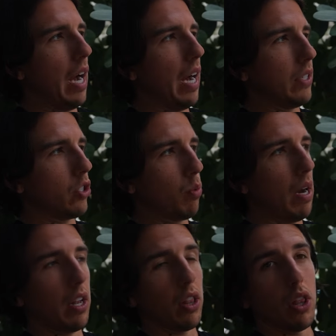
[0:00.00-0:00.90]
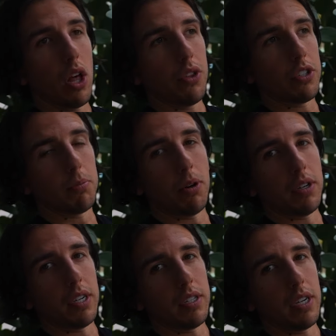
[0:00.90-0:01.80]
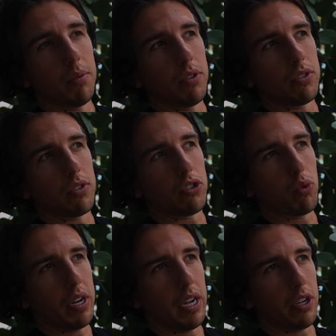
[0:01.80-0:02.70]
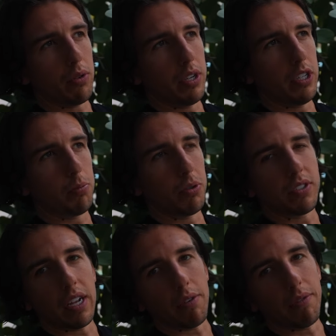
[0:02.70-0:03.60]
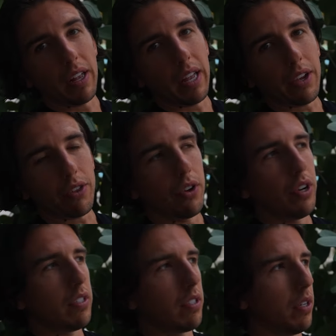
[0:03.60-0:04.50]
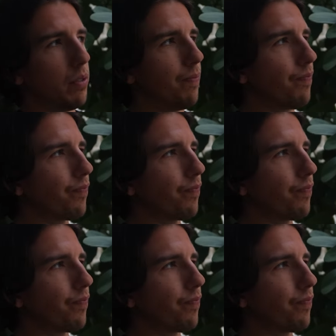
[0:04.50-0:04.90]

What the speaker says: I sweated a lot this morning. It was 28 degrees, but said it felt like 32,